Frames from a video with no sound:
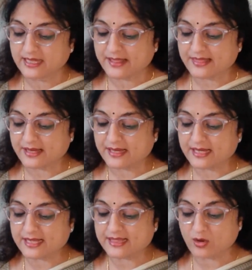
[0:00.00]
the
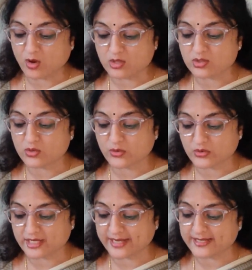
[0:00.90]
Earth also
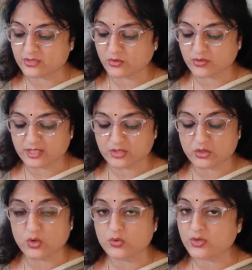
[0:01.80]
rotates on its
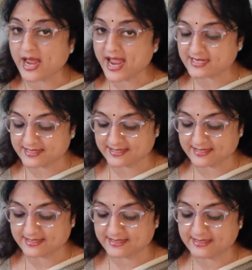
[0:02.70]
own
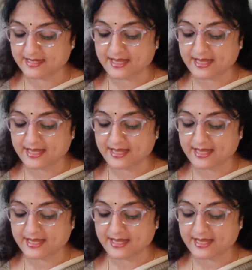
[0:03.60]
axis.